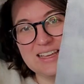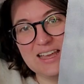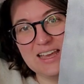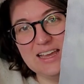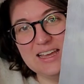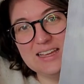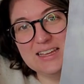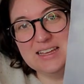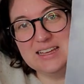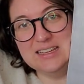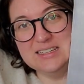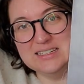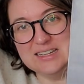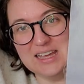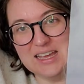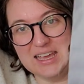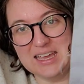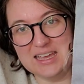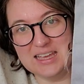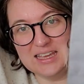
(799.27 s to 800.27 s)
And
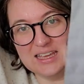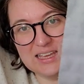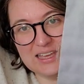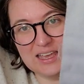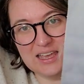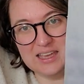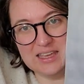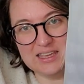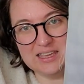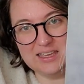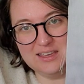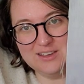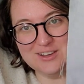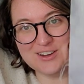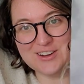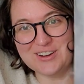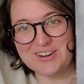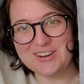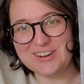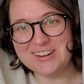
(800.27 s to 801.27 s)

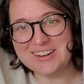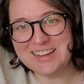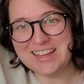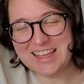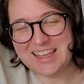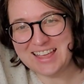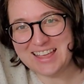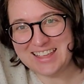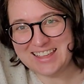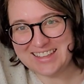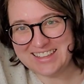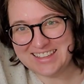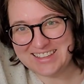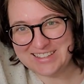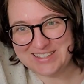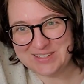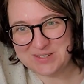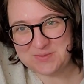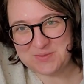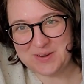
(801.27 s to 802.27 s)
here
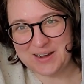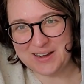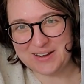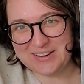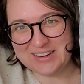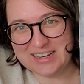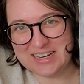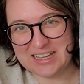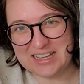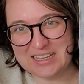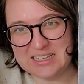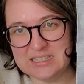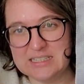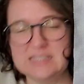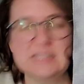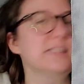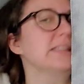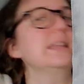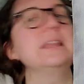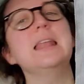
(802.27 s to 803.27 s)
is where it
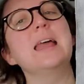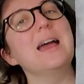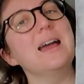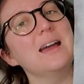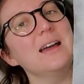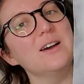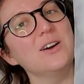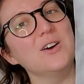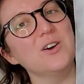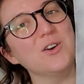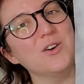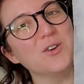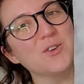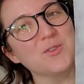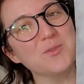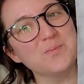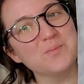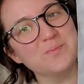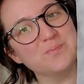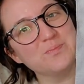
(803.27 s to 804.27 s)
is
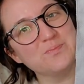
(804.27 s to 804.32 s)
now.